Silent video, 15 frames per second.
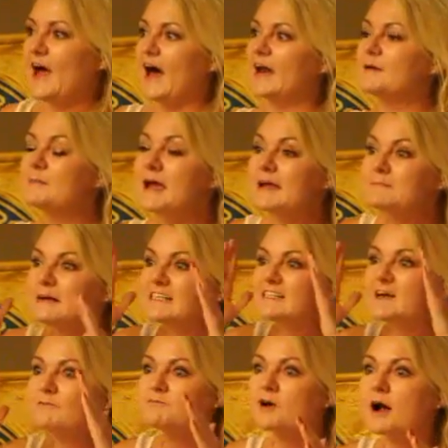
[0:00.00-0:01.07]
And I made
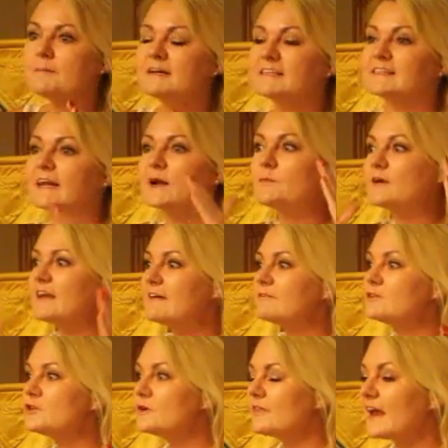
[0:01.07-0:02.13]
myself promise that I would never
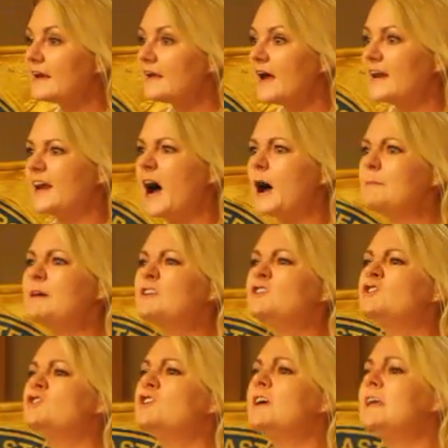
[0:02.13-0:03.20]
do that again. I'm a
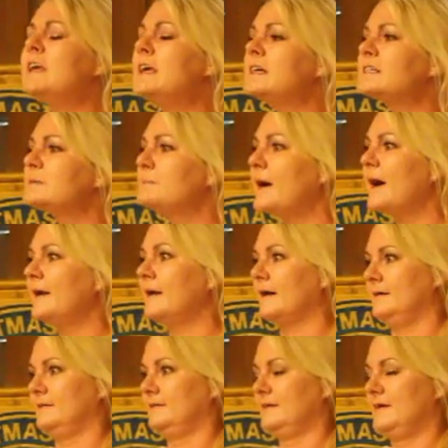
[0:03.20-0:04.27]
genius
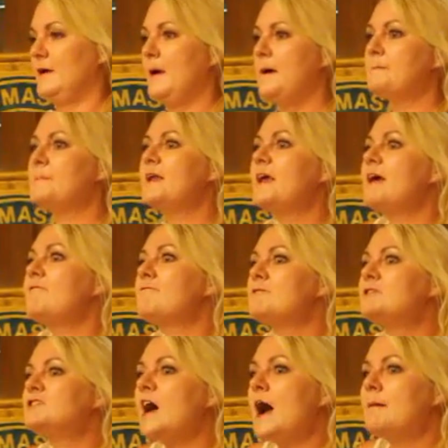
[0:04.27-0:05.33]
putter. But
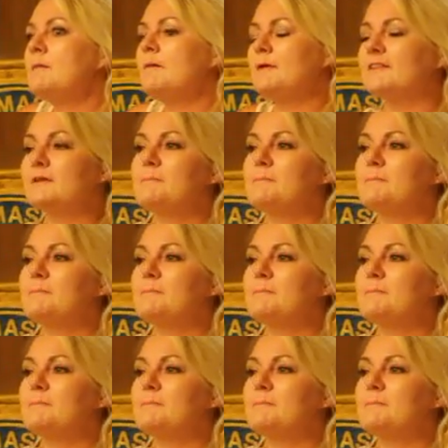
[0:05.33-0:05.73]
every time I'm on the